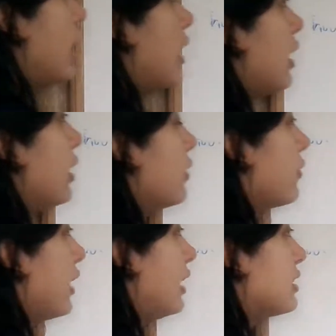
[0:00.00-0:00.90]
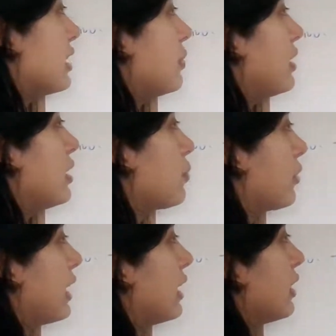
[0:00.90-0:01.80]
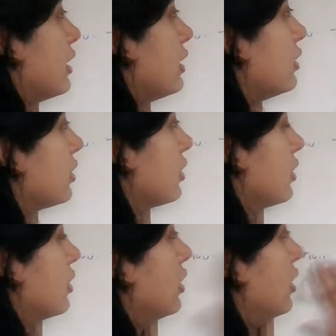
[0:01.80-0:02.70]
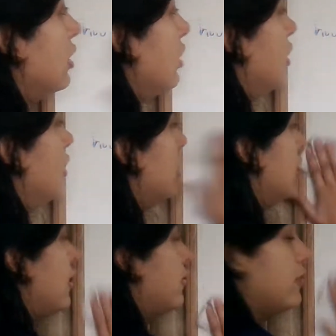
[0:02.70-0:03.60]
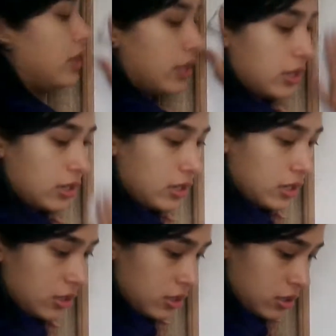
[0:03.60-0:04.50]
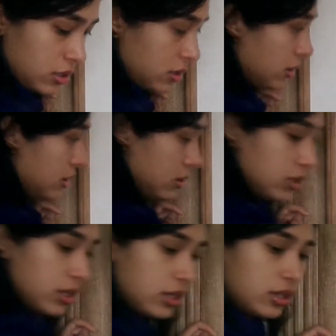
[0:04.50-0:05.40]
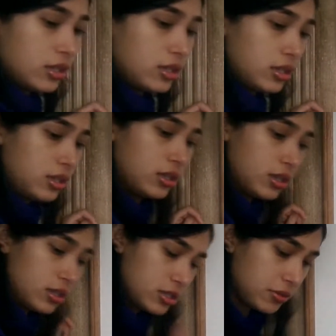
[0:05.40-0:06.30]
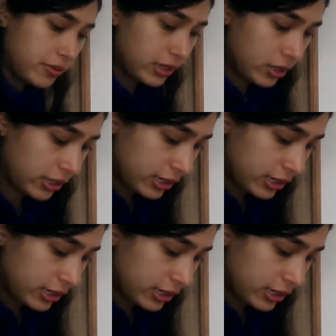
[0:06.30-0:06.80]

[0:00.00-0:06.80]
have a 10-minute break then left in. Let's see what we got